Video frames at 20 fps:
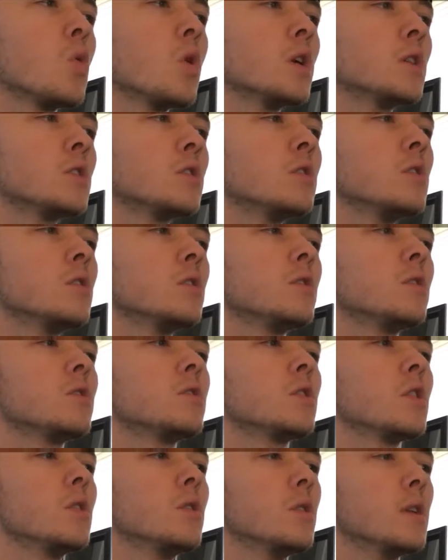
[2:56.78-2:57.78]
question just to
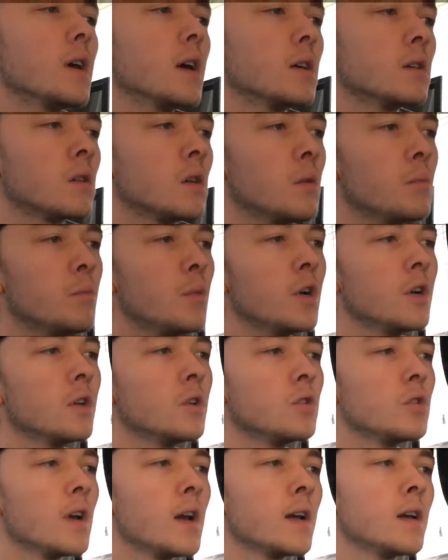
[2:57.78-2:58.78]
show you guys, can
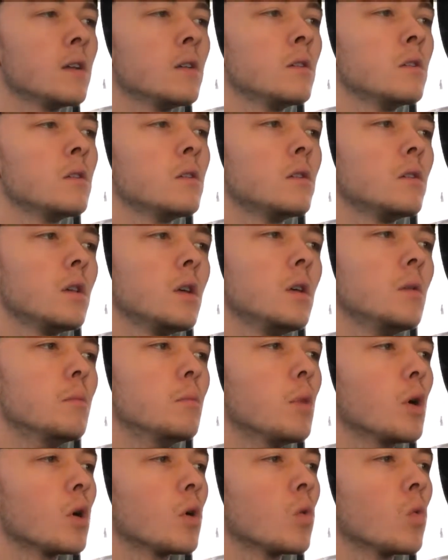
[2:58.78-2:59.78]
bearded dragons
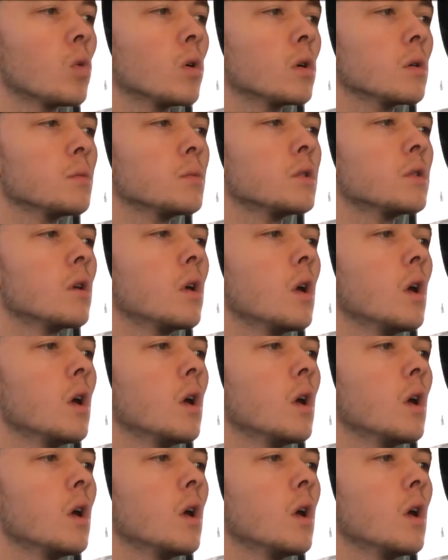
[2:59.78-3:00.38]
eat butterworms?